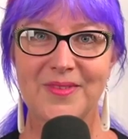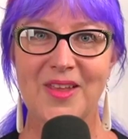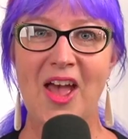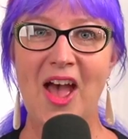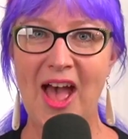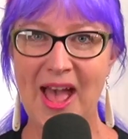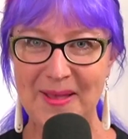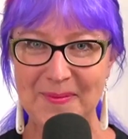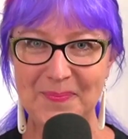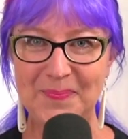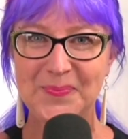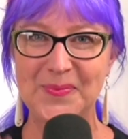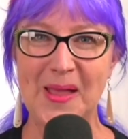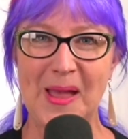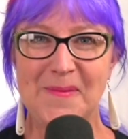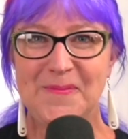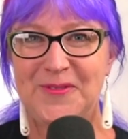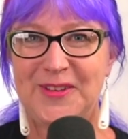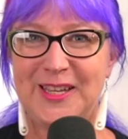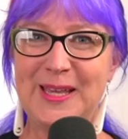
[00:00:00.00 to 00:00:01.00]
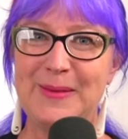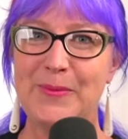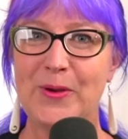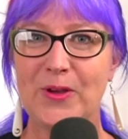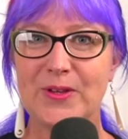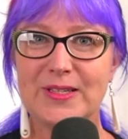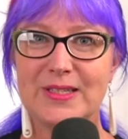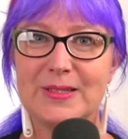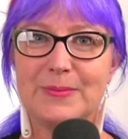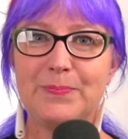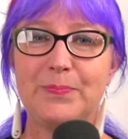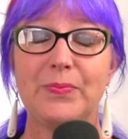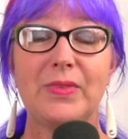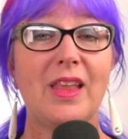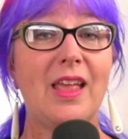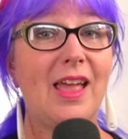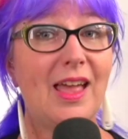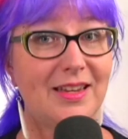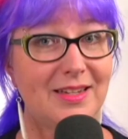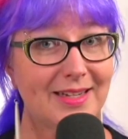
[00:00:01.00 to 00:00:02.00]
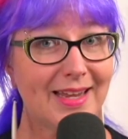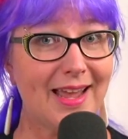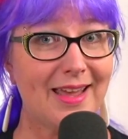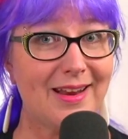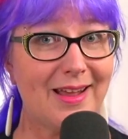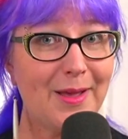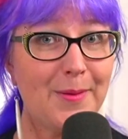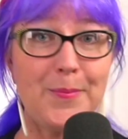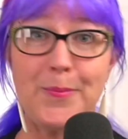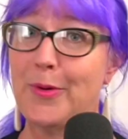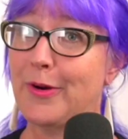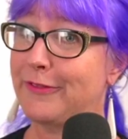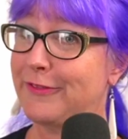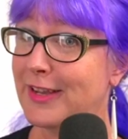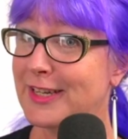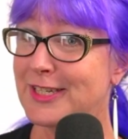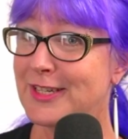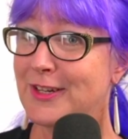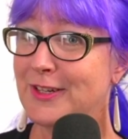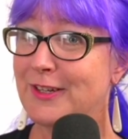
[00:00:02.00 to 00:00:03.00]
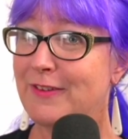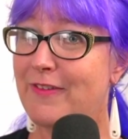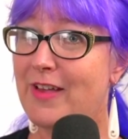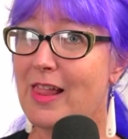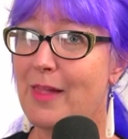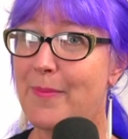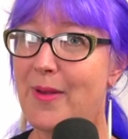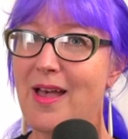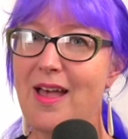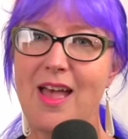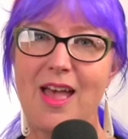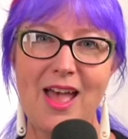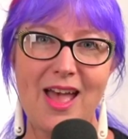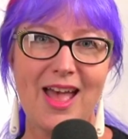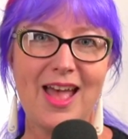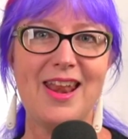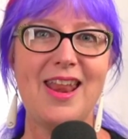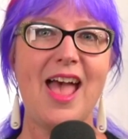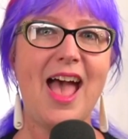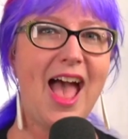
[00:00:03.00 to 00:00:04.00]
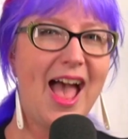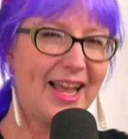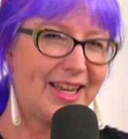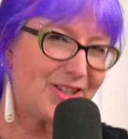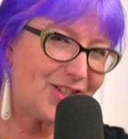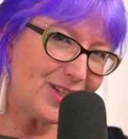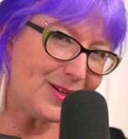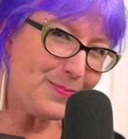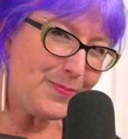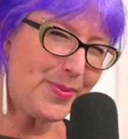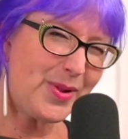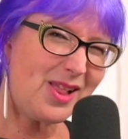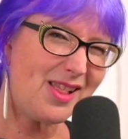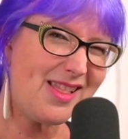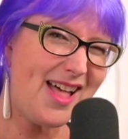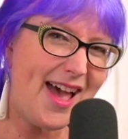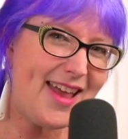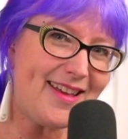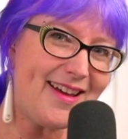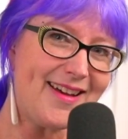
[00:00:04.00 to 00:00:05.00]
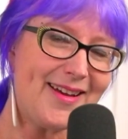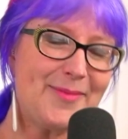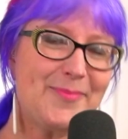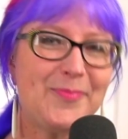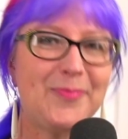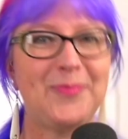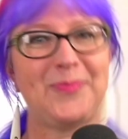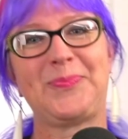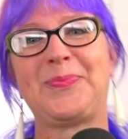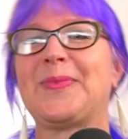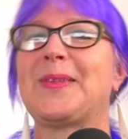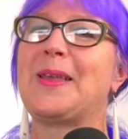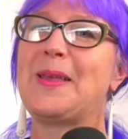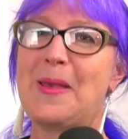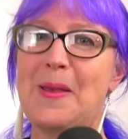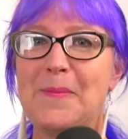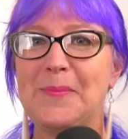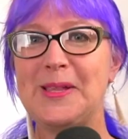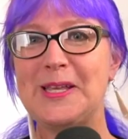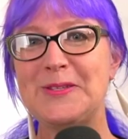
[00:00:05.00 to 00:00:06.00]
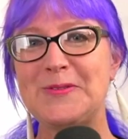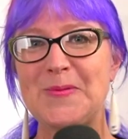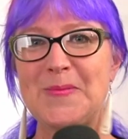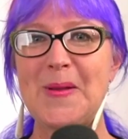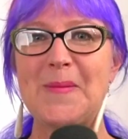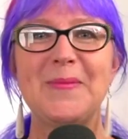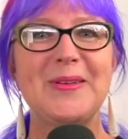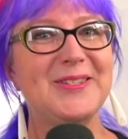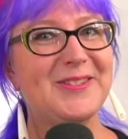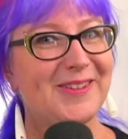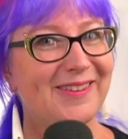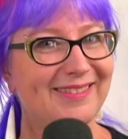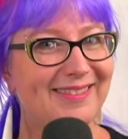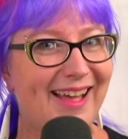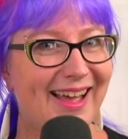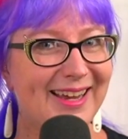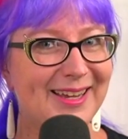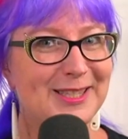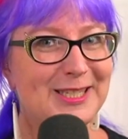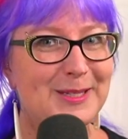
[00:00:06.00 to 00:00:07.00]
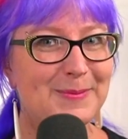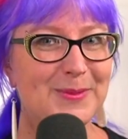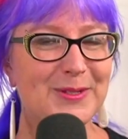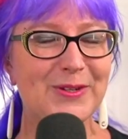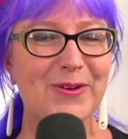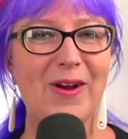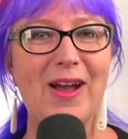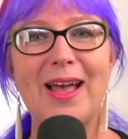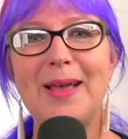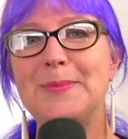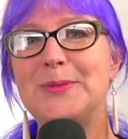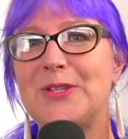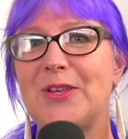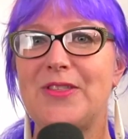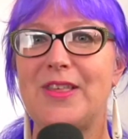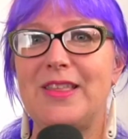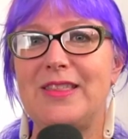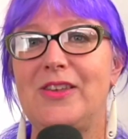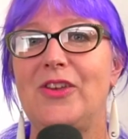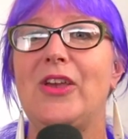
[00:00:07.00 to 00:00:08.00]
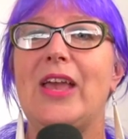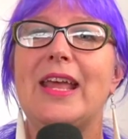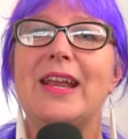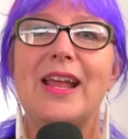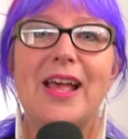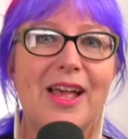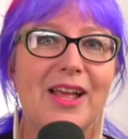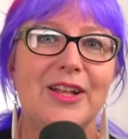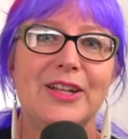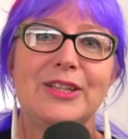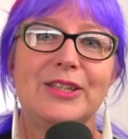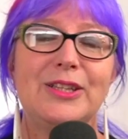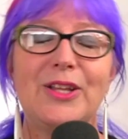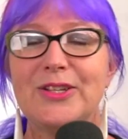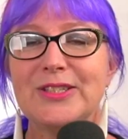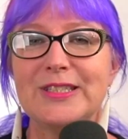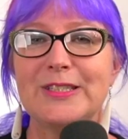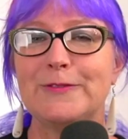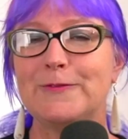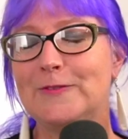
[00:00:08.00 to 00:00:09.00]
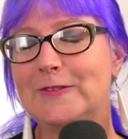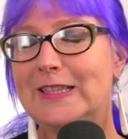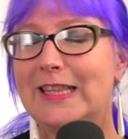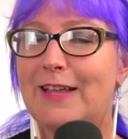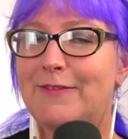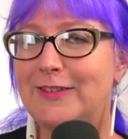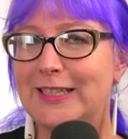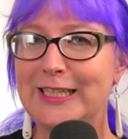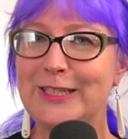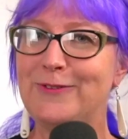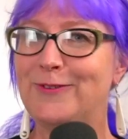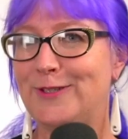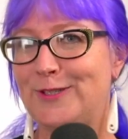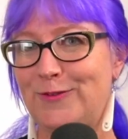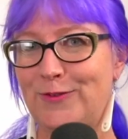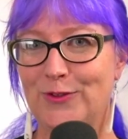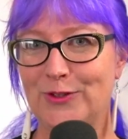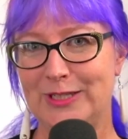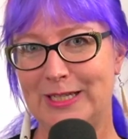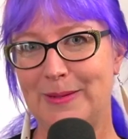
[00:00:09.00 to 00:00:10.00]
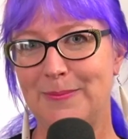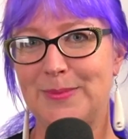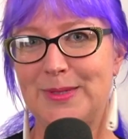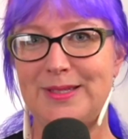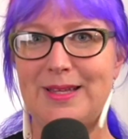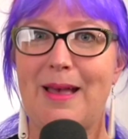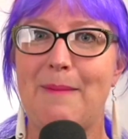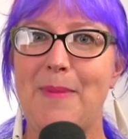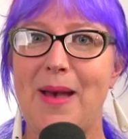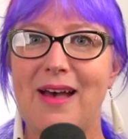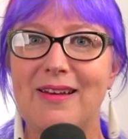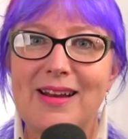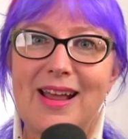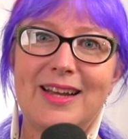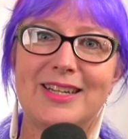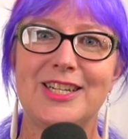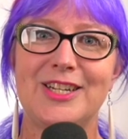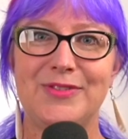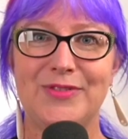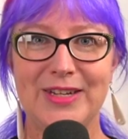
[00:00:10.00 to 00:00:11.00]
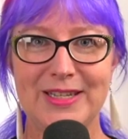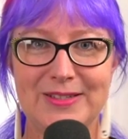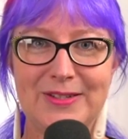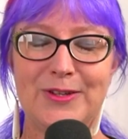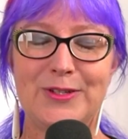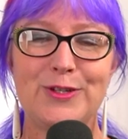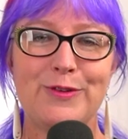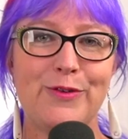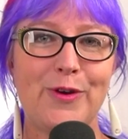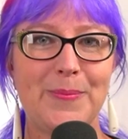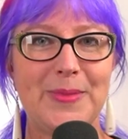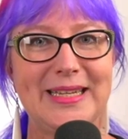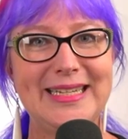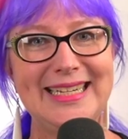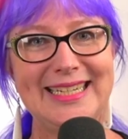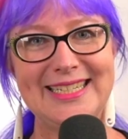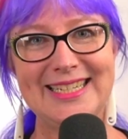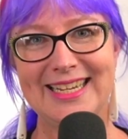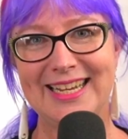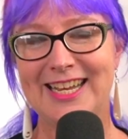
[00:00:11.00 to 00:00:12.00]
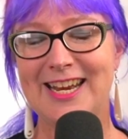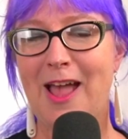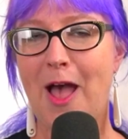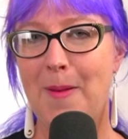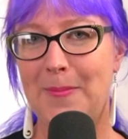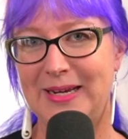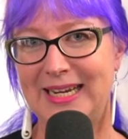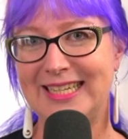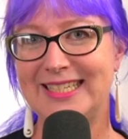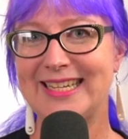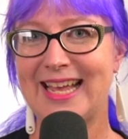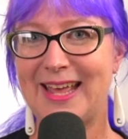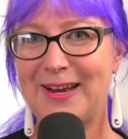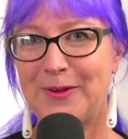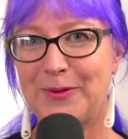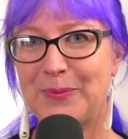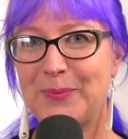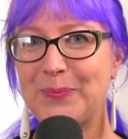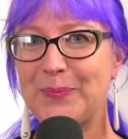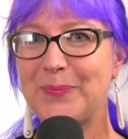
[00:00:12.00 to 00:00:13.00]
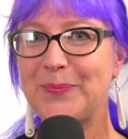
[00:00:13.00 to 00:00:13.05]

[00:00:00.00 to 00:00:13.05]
Hi, I'm Vicky Boss, educator, professional developer, and action planner. Please remember to like and subscribe so that you get lots of lovely, useful tips about action research from the Teaching in Harmony channel.